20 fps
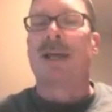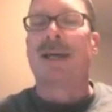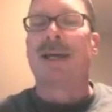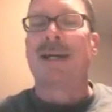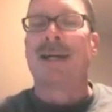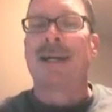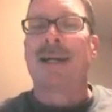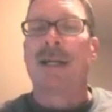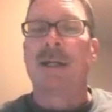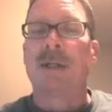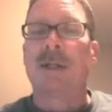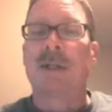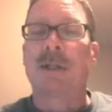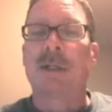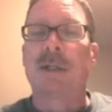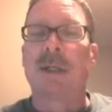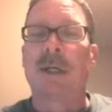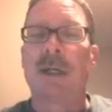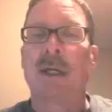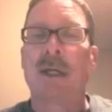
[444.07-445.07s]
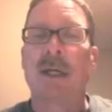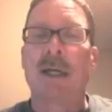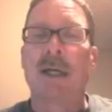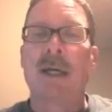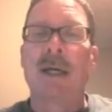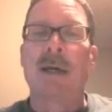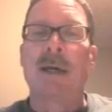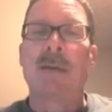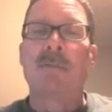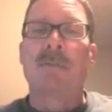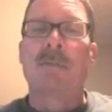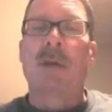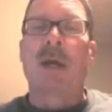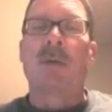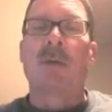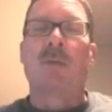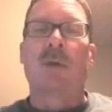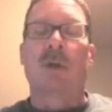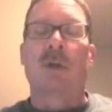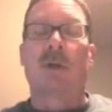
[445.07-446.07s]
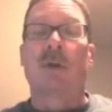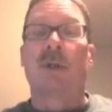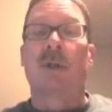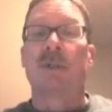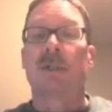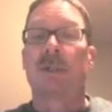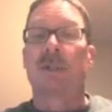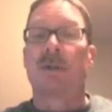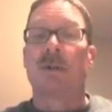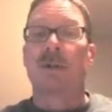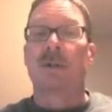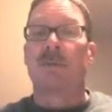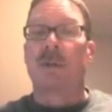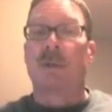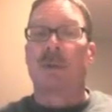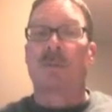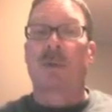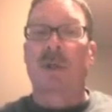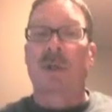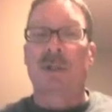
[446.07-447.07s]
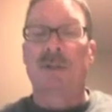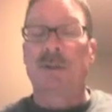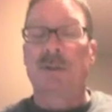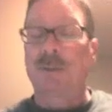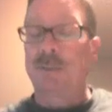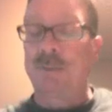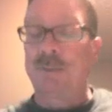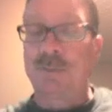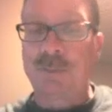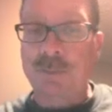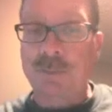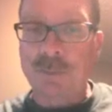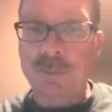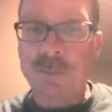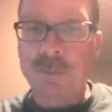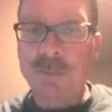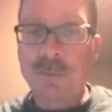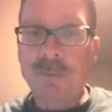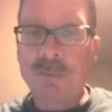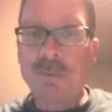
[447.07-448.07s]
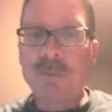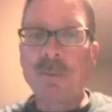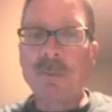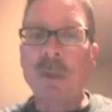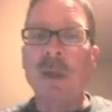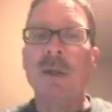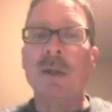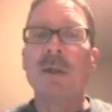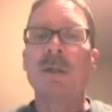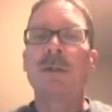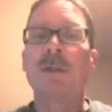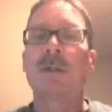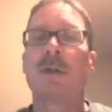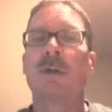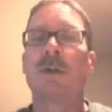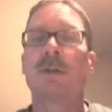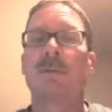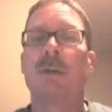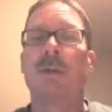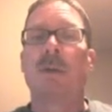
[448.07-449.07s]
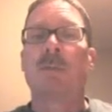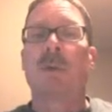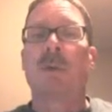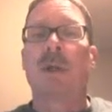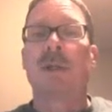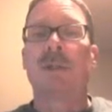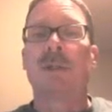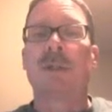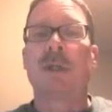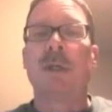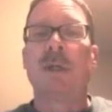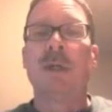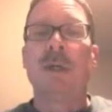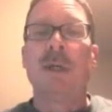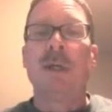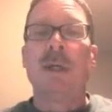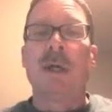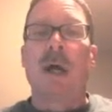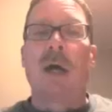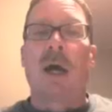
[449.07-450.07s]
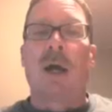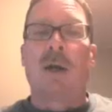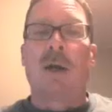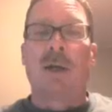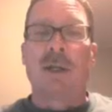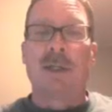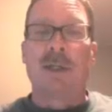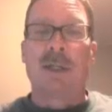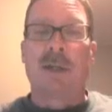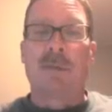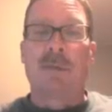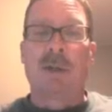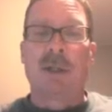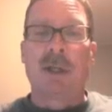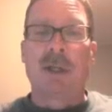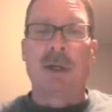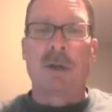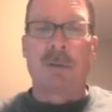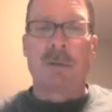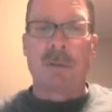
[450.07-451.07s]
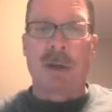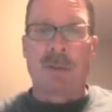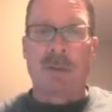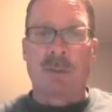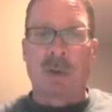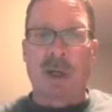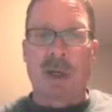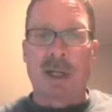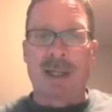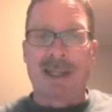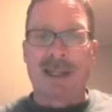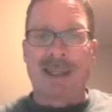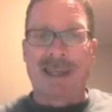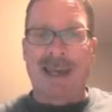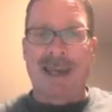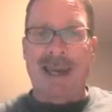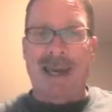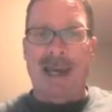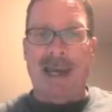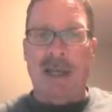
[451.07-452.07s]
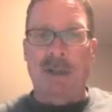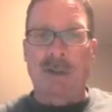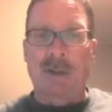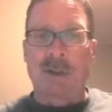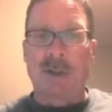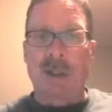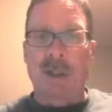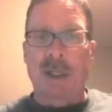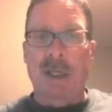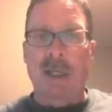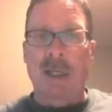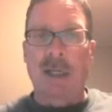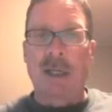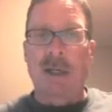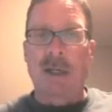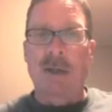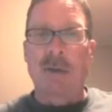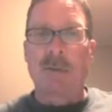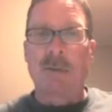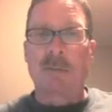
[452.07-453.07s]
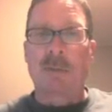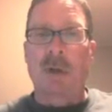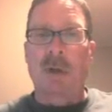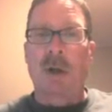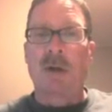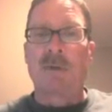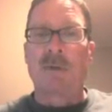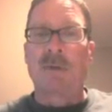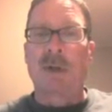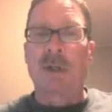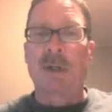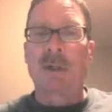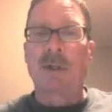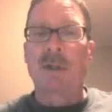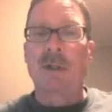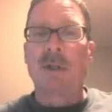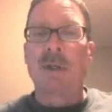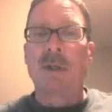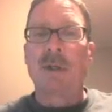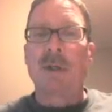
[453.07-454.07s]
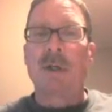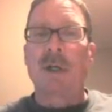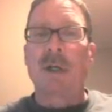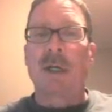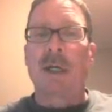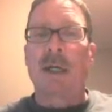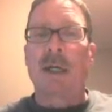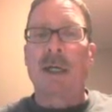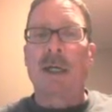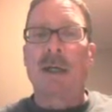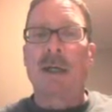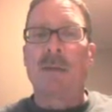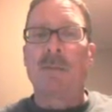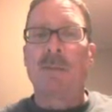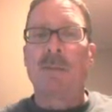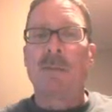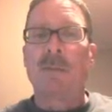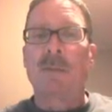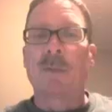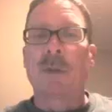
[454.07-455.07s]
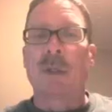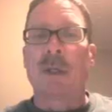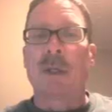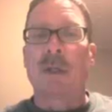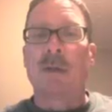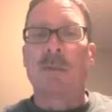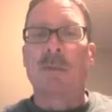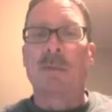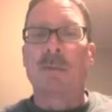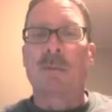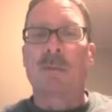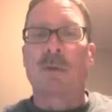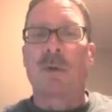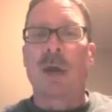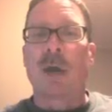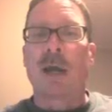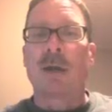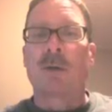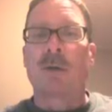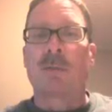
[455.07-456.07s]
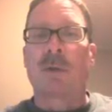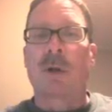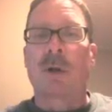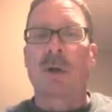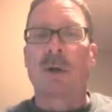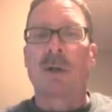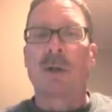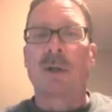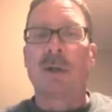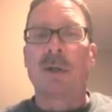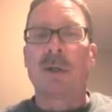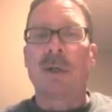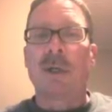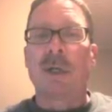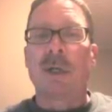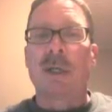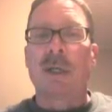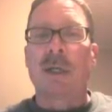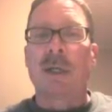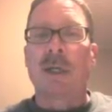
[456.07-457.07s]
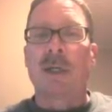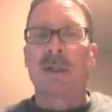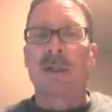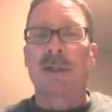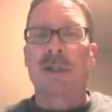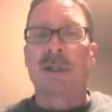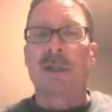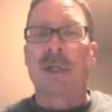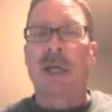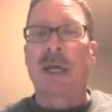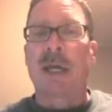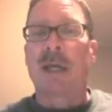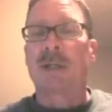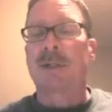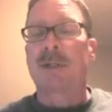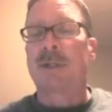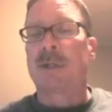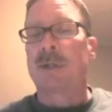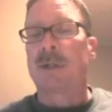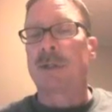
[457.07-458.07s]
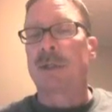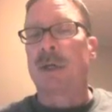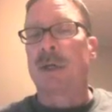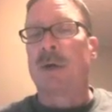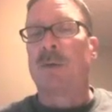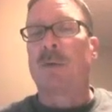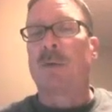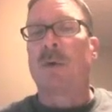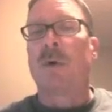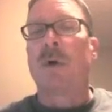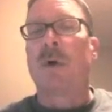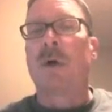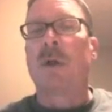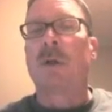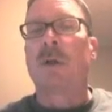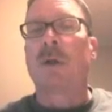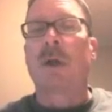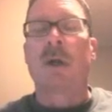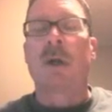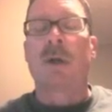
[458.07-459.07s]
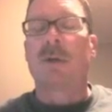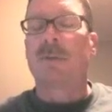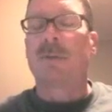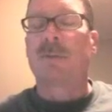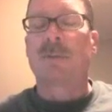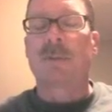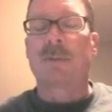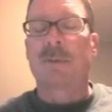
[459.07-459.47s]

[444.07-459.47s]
lined by what are called serous membranes. Serous membranes are a double-layered membrane that part of it, the parietal part, is attached to the cell wall, or